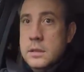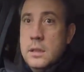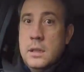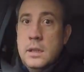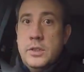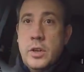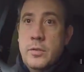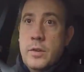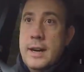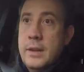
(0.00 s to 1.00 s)
I
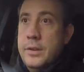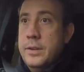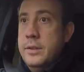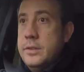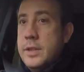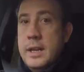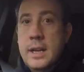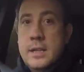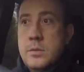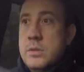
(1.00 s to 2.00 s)
drove around and tried to
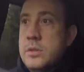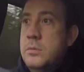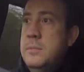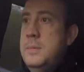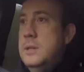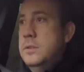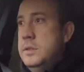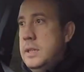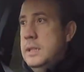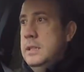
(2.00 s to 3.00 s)
get towards the
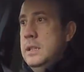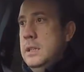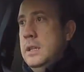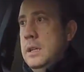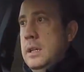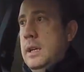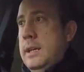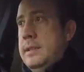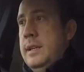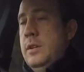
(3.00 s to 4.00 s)
windmills and
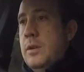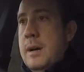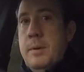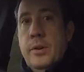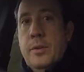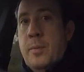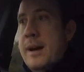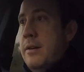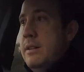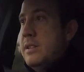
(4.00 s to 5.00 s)
it's in quite a build-up
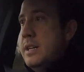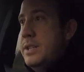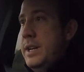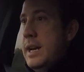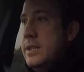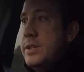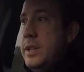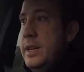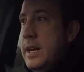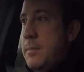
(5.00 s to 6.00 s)
area. It's actually next to
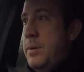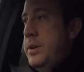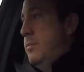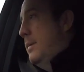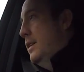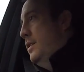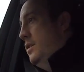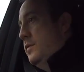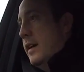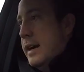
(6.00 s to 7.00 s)
the uh, Bernard
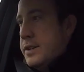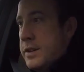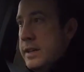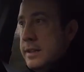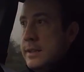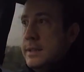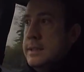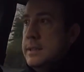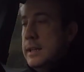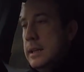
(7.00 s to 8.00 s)
Matthews factory,
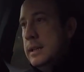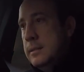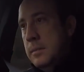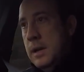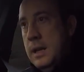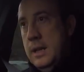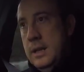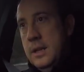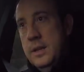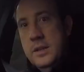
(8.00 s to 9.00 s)
um,
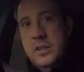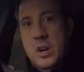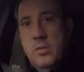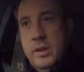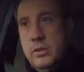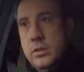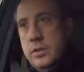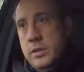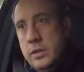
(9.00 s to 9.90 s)
and there's no real good